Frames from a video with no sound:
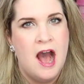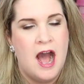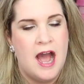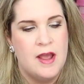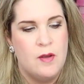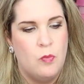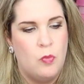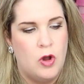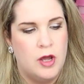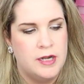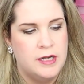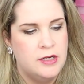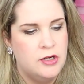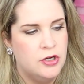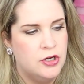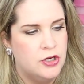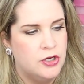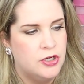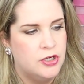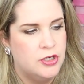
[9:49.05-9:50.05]
I wanted
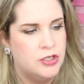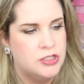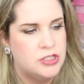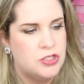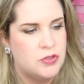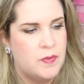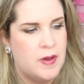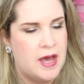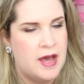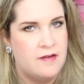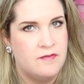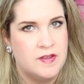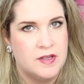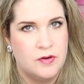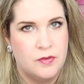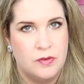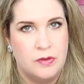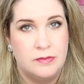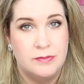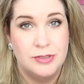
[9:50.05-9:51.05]
her to have
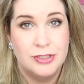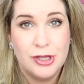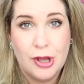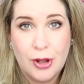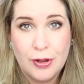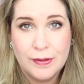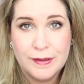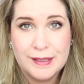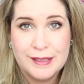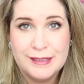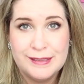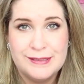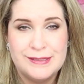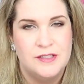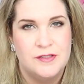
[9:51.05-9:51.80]
like her own dolly,